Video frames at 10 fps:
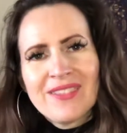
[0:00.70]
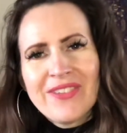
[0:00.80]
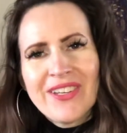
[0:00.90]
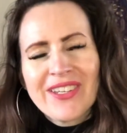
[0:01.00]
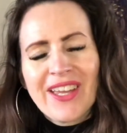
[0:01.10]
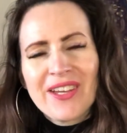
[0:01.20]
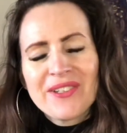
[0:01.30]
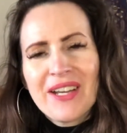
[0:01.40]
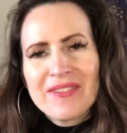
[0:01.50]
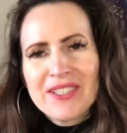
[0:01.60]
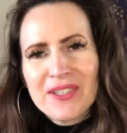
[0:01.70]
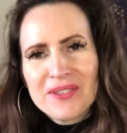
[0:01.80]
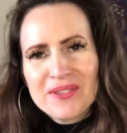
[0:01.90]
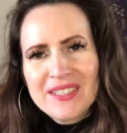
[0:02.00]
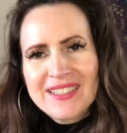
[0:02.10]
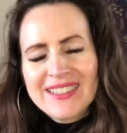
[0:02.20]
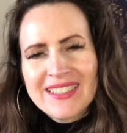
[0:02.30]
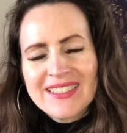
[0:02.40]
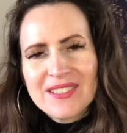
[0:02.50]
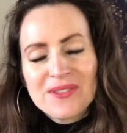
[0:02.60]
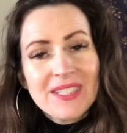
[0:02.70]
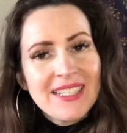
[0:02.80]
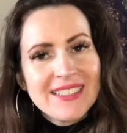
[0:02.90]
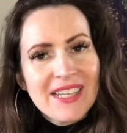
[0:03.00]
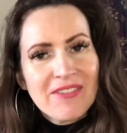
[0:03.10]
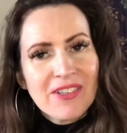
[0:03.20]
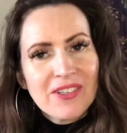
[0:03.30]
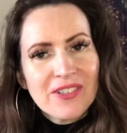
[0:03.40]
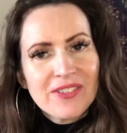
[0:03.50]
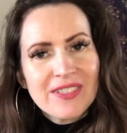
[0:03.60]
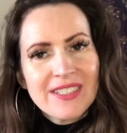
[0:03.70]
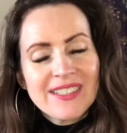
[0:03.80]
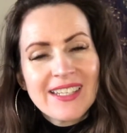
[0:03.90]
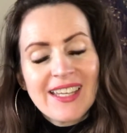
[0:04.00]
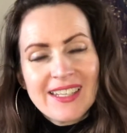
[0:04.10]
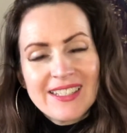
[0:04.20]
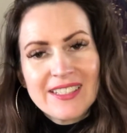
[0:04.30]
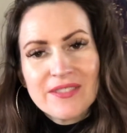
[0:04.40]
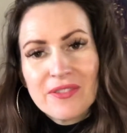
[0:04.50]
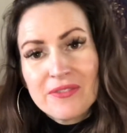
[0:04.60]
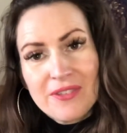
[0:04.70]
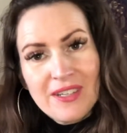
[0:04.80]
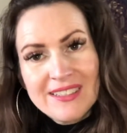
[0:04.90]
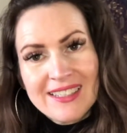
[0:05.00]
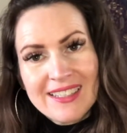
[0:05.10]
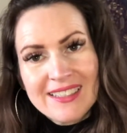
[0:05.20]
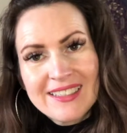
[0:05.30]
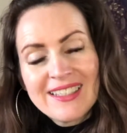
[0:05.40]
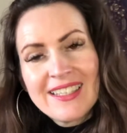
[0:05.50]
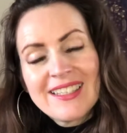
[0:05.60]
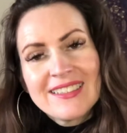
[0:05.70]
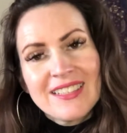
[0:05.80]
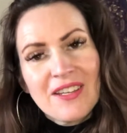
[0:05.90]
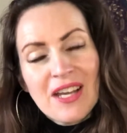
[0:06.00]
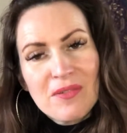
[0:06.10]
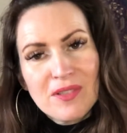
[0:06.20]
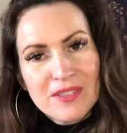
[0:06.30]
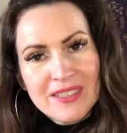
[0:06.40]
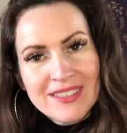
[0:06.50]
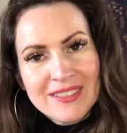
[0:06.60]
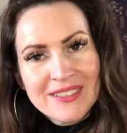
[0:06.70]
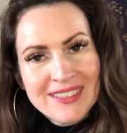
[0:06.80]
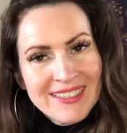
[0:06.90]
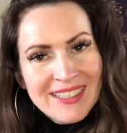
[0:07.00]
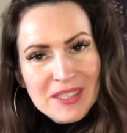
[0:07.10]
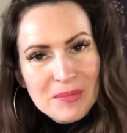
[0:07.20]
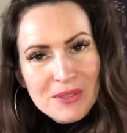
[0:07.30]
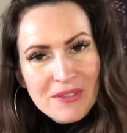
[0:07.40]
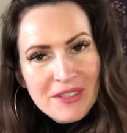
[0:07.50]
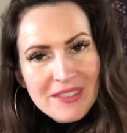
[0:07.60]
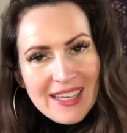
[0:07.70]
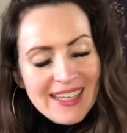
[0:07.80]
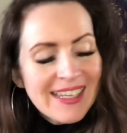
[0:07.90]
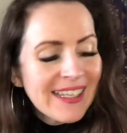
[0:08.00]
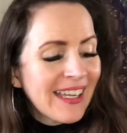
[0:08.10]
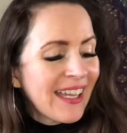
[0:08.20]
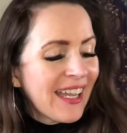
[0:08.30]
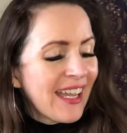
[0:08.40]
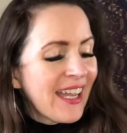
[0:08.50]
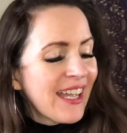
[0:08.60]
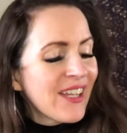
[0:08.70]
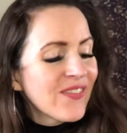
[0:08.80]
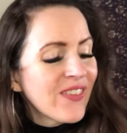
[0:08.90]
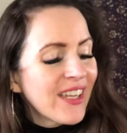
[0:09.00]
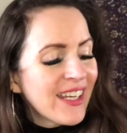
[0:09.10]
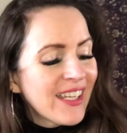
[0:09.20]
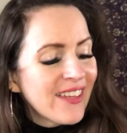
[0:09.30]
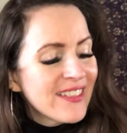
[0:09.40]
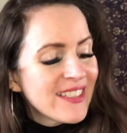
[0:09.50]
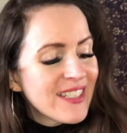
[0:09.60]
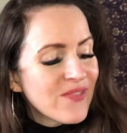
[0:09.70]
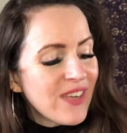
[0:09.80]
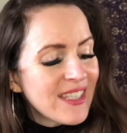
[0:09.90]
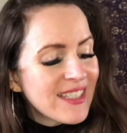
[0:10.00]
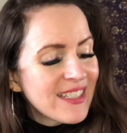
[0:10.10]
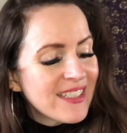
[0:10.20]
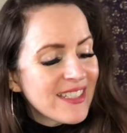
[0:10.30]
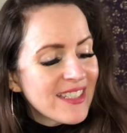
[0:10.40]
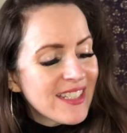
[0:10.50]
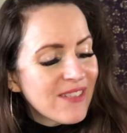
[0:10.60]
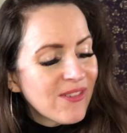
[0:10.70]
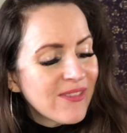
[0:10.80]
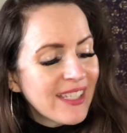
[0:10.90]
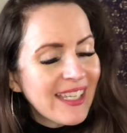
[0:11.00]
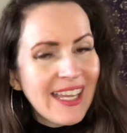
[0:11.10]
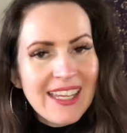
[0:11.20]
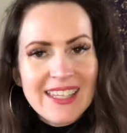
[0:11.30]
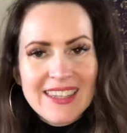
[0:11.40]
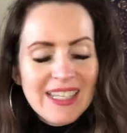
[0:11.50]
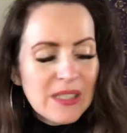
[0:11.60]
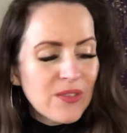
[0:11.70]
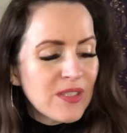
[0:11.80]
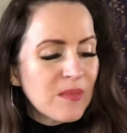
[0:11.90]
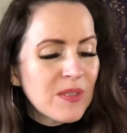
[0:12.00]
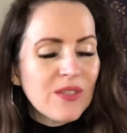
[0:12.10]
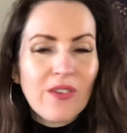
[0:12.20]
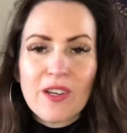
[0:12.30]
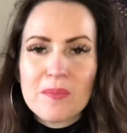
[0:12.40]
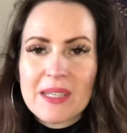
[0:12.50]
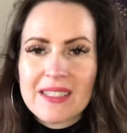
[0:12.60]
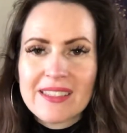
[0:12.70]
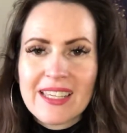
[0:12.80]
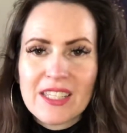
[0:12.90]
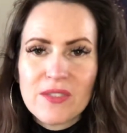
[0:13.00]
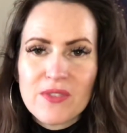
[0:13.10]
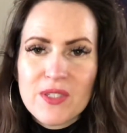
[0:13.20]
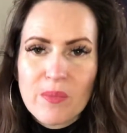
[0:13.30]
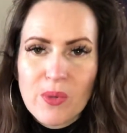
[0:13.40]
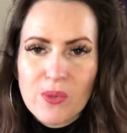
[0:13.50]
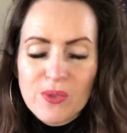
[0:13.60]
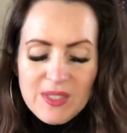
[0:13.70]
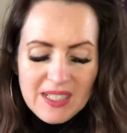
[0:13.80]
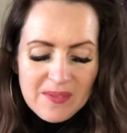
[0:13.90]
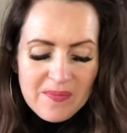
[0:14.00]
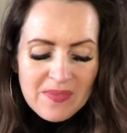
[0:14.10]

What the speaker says: Virgo, how are you? This is your daily tarot card reading and it is for Friday. So how are you? I hope you're okay. We're going to go into this message and see what we get. Thanks for subscribing. Thank you for supporting.